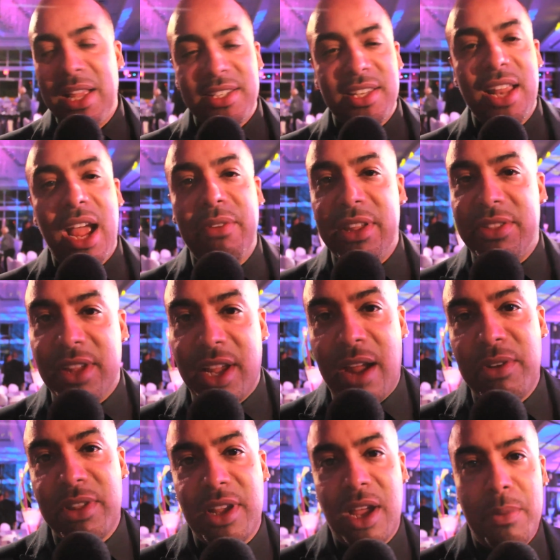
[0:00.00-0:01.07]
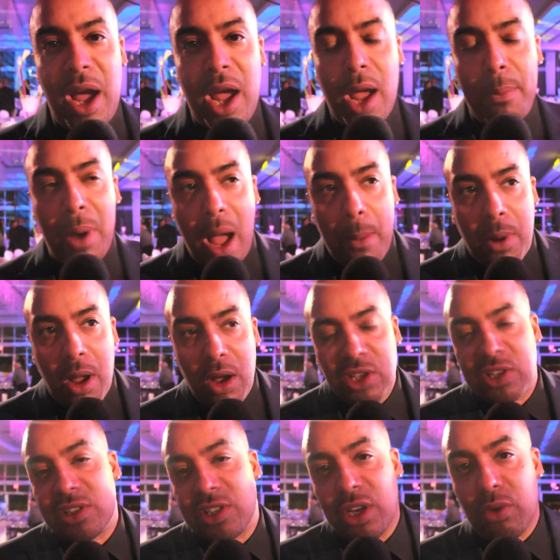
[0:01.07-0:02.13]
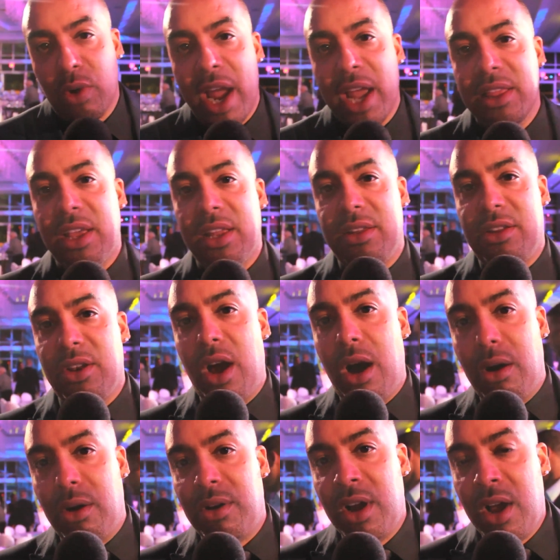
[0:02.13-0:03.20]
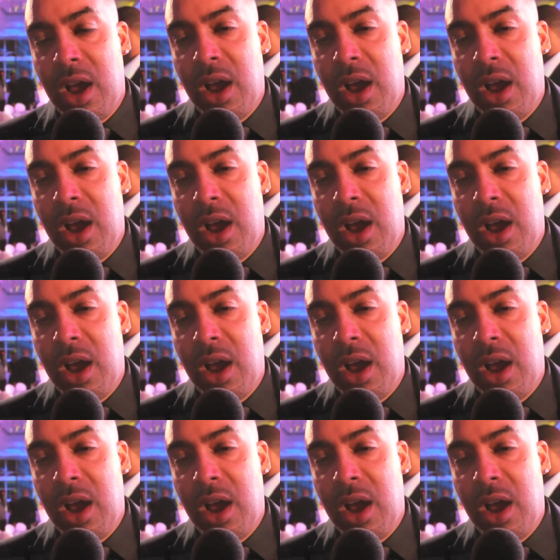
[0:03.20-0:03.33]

It's in everything. Everything about hip hop culture is ingrained in, you know,